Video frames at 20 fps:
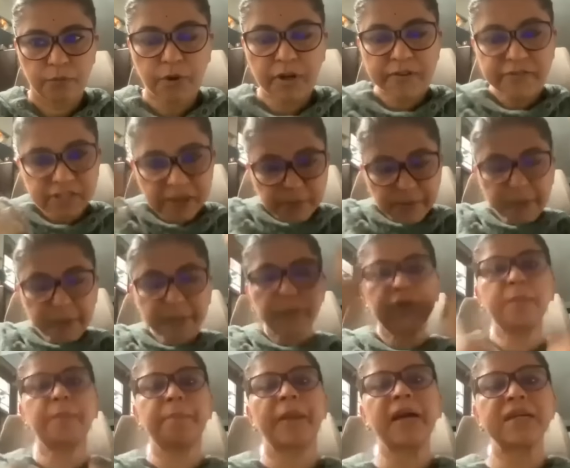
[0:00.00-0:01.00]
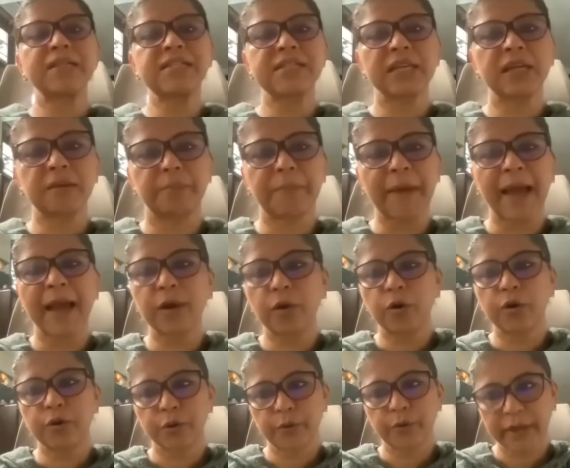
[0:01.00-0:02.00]
What if somebody put a plastic bag
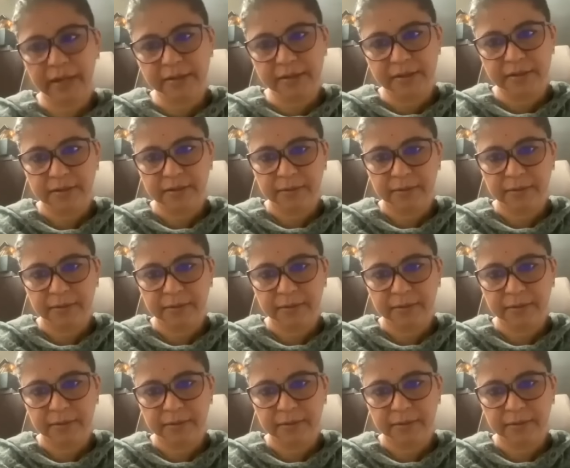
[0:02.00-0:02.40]
on your head?